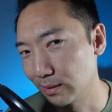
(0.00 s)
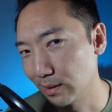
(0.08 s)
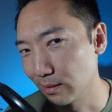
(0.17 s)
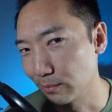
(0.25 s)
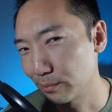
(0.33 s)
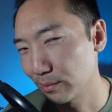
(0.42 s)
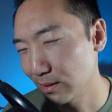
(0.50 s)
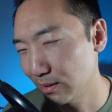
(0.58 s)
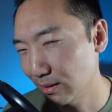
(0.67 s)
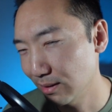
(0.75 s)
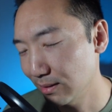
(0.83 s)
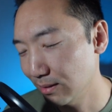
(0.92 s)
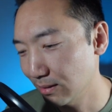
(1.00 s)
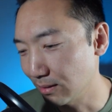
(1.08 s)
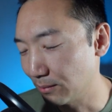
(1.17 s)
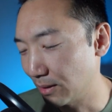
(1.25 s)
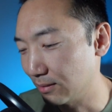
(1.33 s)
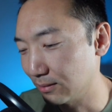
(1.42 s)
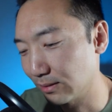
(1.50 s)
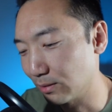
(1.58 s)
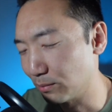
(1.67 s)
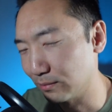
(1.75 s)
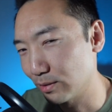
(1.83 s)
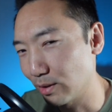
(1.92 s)
appreciated about,
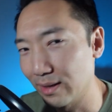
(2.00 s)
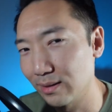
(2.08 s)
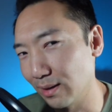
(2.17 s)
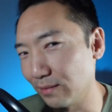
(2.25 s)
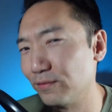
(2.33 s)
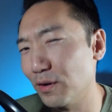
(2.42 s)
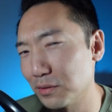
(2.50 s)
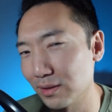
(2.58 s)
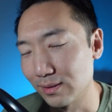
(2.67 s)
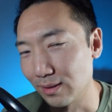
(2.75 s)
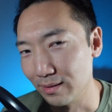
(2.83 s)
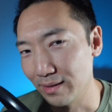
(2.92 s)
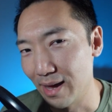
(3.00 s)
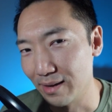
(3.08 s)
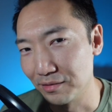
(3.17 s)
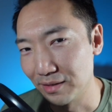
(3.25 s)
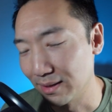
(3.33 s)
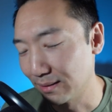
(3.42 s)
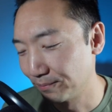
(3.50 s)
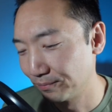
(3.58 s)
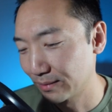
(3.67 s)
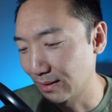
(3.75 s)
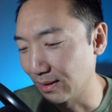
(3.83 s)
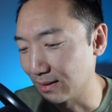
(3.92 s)
so I can like focus on that, right?
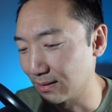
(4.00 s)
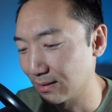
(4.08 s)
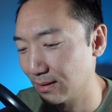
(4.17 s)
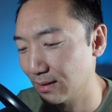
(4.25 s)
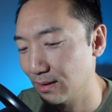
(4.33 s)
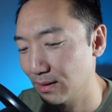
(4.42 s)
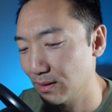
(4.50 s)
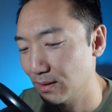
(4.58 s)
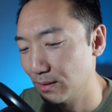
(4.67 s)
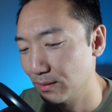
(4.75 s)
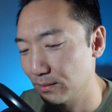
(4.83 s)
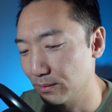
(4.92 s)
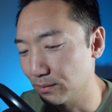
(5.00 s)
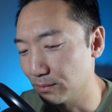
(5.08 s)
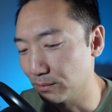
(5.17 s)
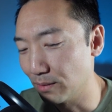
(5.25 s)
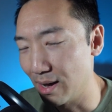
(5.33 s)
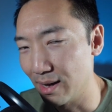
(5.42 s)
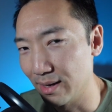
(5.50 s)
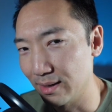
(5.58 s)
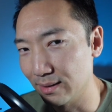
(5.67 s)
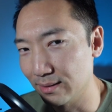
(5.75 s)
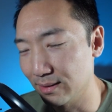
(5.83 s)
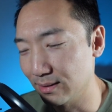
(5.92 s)
Like,
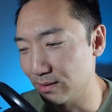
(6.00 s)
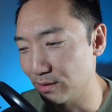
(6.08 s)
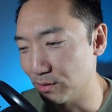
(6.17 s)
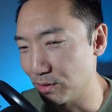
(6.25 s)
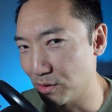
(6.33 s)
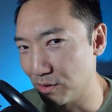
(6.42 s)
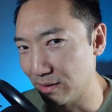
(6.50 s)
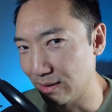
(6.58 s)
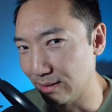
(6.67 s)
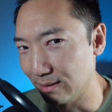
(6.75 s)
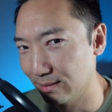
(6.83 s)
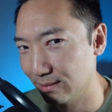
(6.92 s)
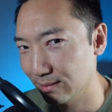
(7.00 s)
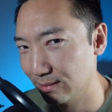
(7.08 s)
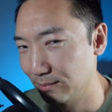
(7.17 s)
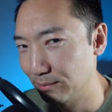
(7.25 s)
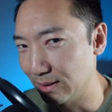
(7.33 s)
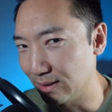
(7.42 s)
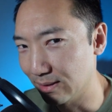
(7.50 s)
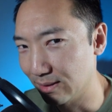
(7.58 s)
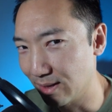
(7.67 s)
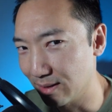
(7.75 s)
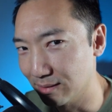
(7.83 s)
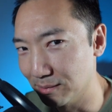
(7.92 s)
why did you join? Please
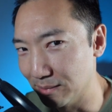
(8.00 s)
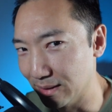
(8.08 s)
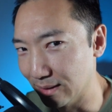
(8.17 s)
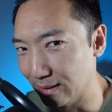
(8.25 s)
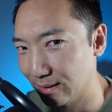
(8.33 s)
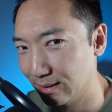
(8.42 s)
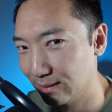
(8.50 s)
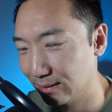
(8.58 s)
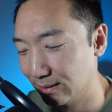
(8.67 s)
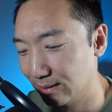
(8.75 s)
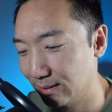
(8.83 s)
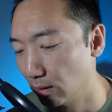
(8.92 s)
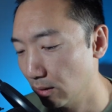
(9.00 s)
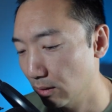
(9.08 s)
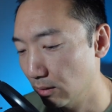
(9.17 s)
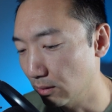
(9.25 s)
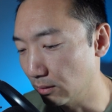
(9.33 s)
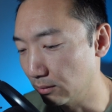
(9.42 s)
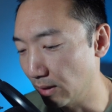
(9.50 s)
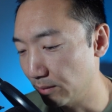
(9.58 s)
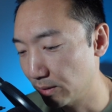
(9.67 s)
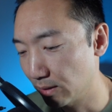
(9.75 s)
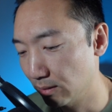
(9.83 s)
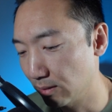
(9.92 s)
tell me. Now I'm
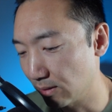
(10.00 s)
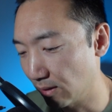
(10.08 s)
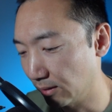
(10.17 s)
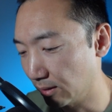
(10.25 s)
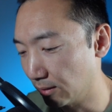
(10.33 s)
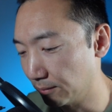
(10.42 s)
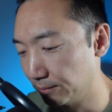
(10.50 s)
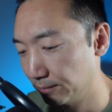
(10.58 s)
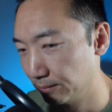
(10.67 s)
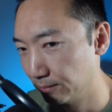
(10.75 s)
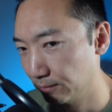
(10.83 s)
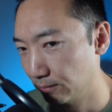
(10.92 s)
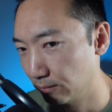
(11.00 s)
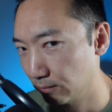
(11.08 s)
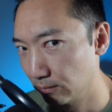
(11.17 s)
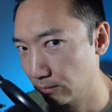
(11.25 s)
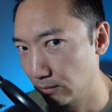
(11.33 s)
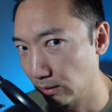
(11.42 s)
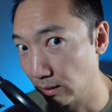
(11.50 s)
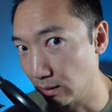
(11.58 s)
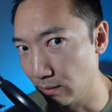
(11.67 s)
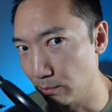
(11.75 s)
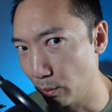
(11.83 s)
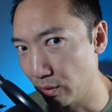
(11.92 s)
starting to sound like a
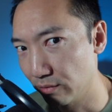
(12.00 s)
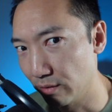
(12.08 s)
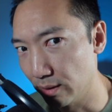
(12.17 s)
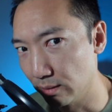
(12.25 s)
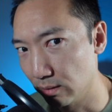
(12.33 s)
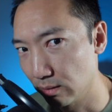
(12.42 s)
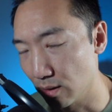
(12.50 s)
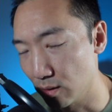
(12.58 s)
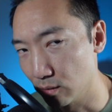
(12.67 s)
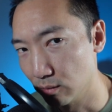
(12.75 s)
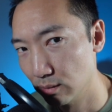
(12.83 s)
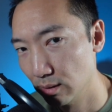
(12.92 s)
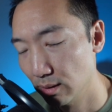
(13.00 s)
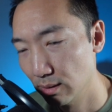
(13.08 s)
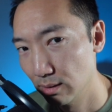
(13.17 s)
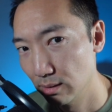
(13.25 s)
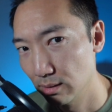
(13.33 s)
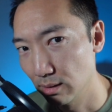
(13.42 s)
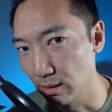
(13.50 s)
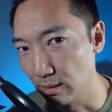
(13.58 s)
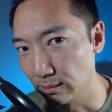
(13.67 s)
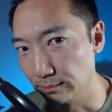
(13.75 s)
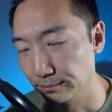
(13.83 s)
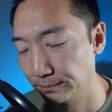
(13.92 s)
clingy boyfriend, so
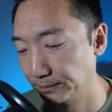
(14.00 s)
um